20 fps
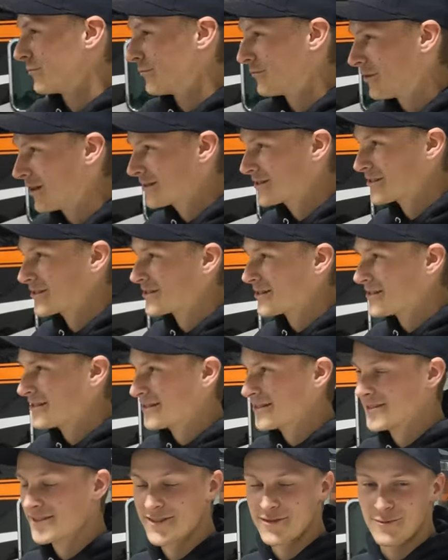lots of
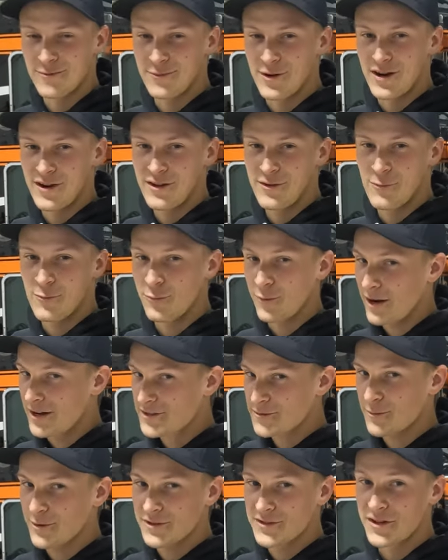seasons and ready
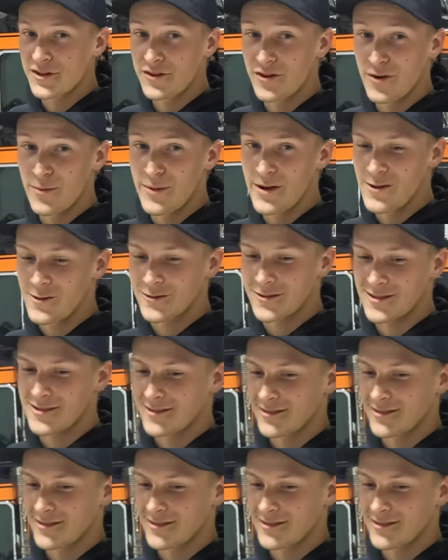race wins under our belts.